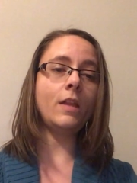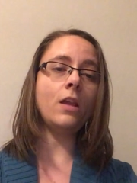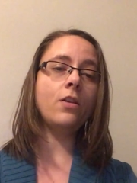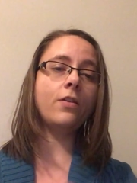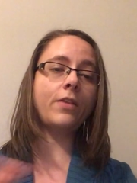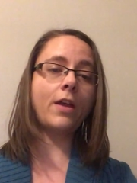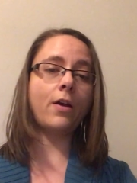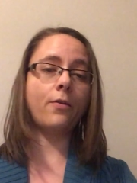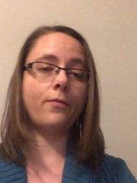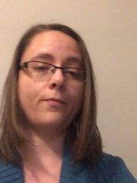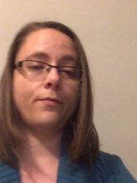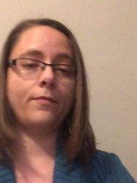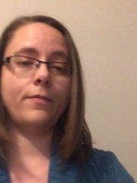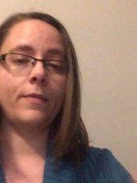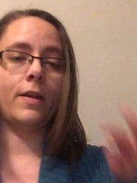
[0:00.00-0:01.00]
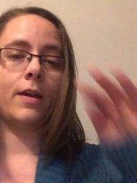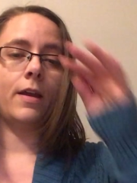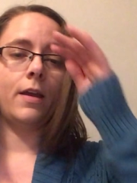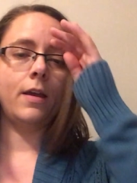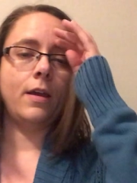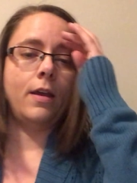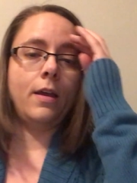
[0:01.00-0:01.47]
so
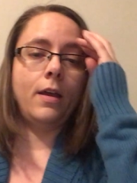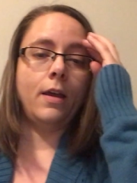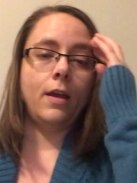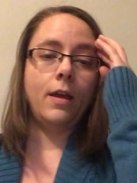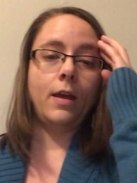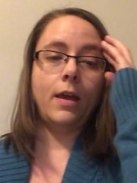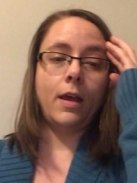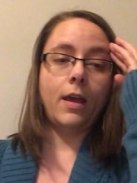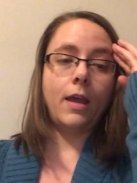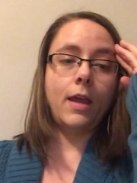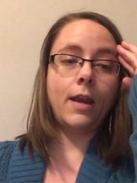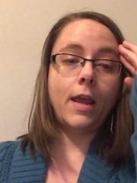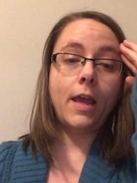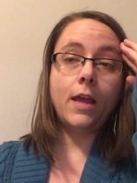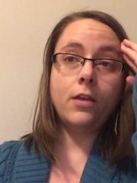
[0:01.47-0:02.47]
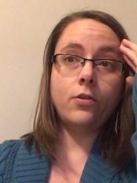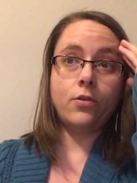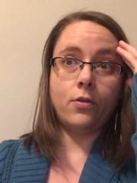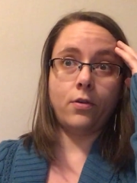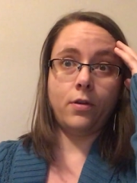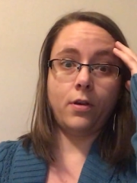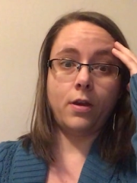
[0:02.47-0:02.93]
an
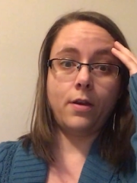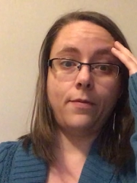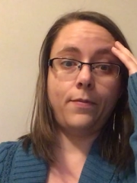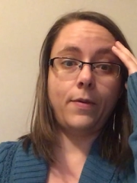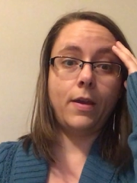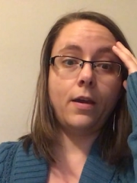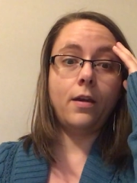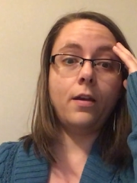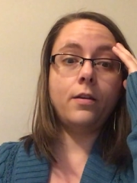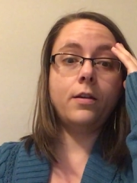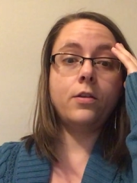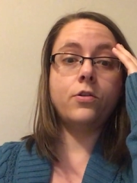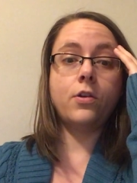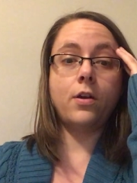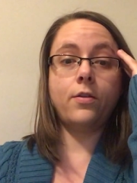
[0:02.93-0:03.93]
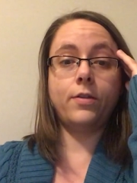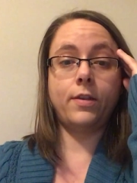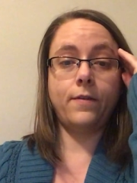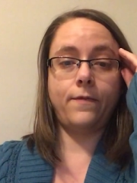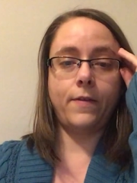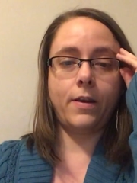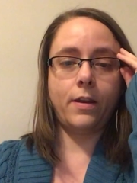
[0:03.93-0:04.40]
angel appeared to
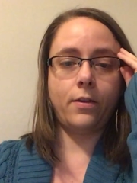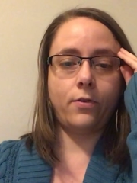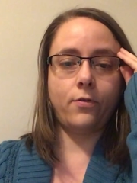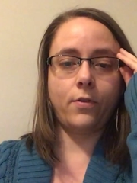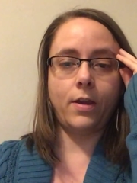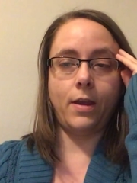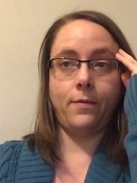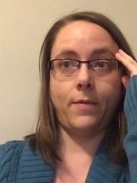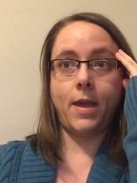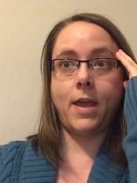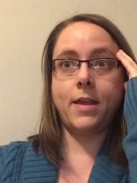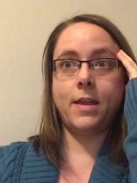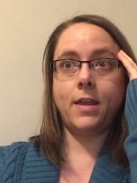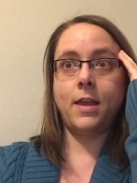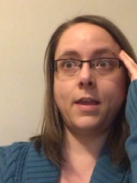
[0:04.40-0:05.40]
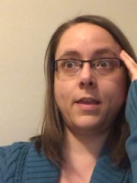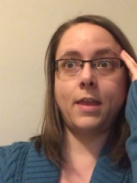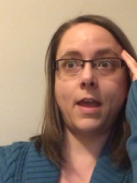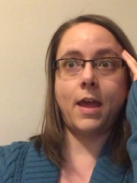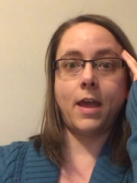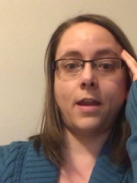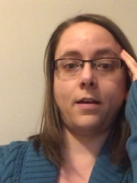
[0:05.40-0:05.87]
Joseph in his dream, and he
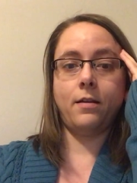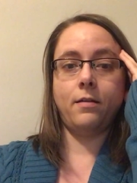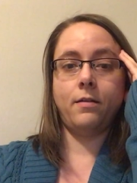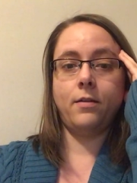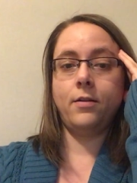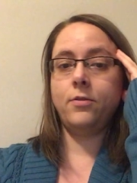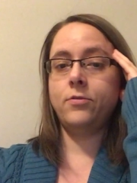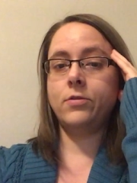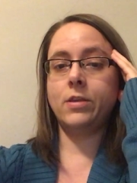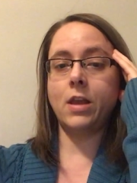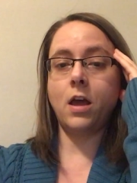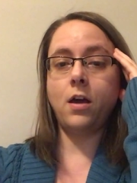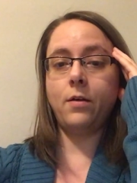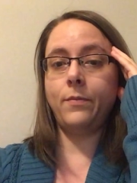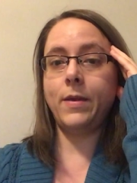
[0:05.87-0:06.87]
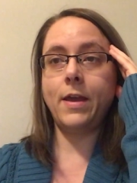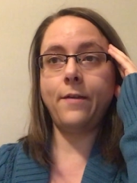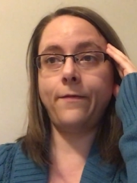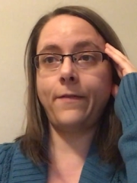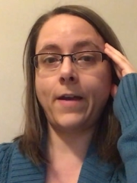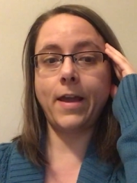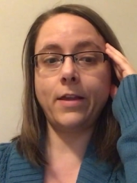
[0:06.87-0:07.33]
said, Don't be
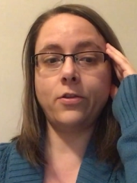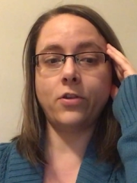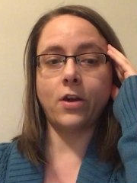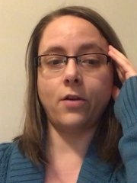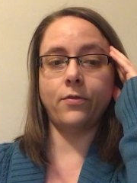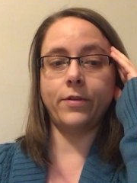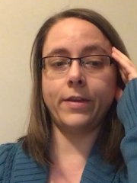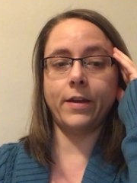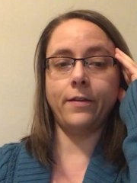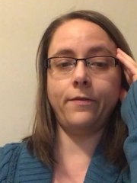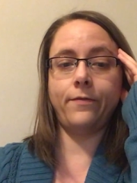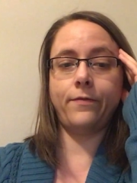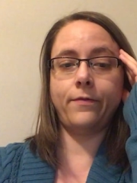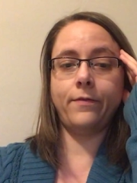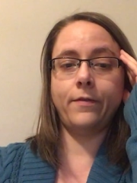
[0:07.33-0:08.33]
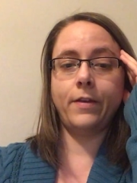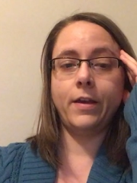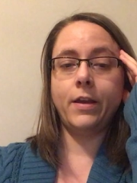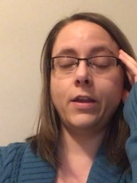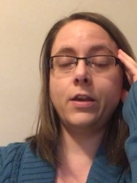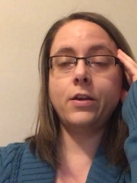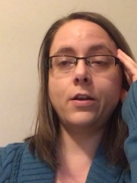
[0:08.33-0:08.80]
afraid, Joseph.
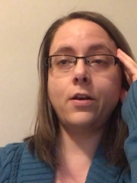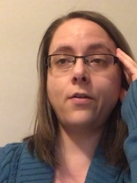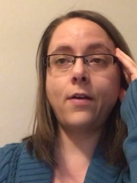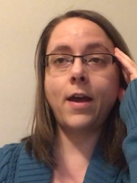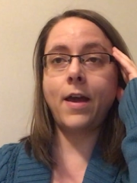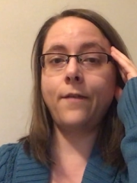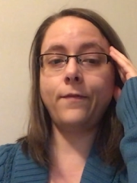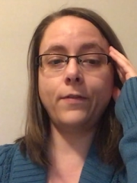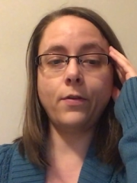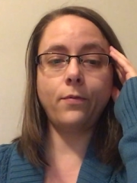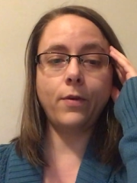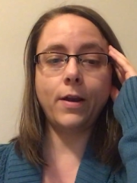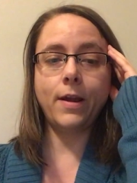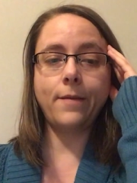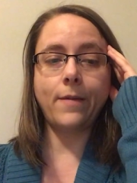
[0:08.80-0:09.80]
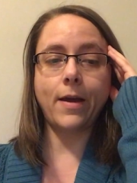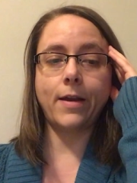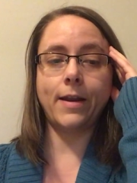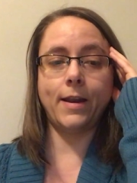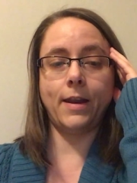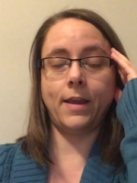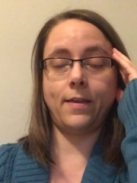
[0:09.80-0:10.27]
You don't have to worry about
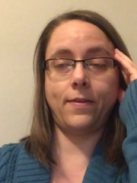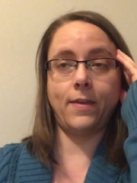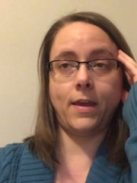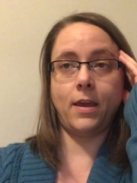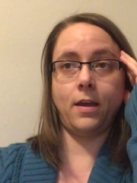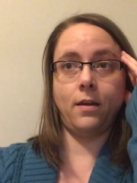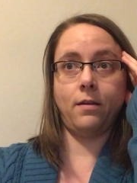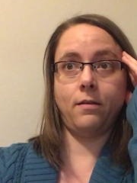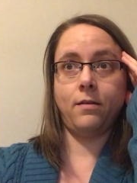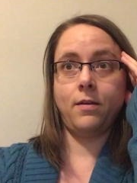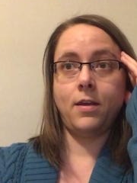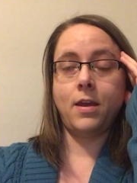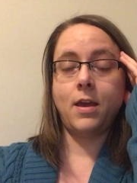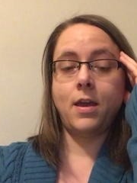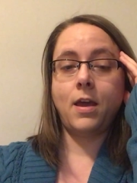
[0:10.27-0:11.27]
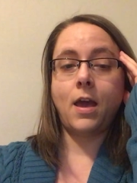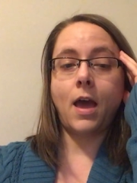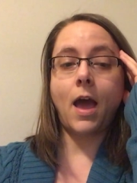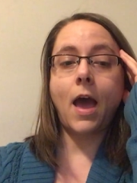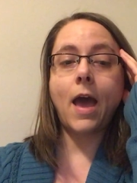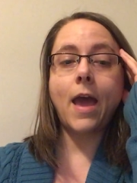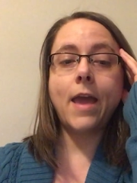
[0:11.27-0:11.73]
anything.
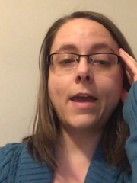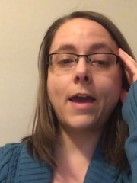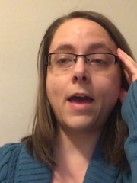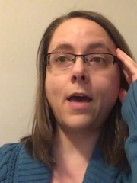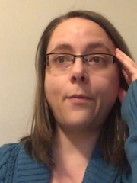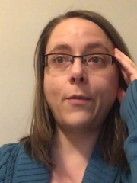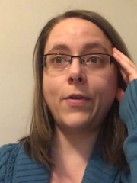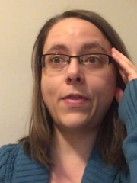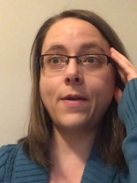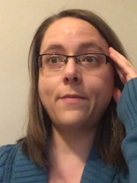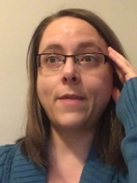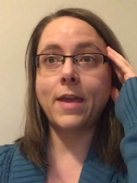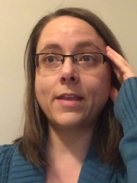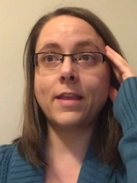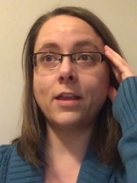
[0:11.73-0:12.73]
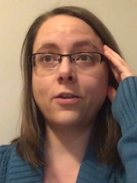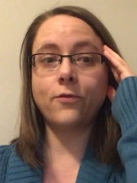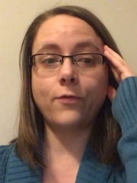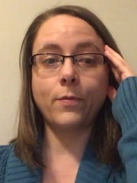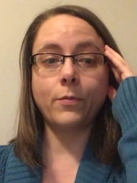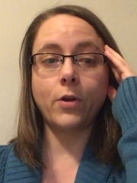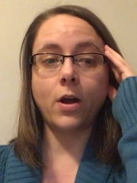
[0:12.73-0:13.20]
I come with a message
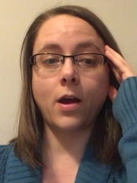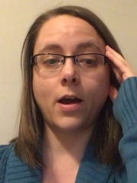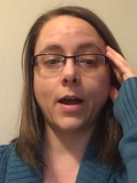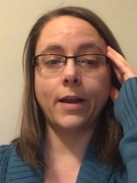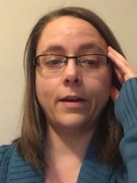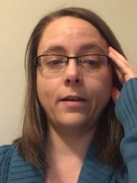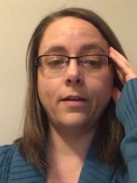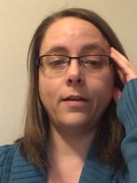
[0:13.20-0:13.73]
from God.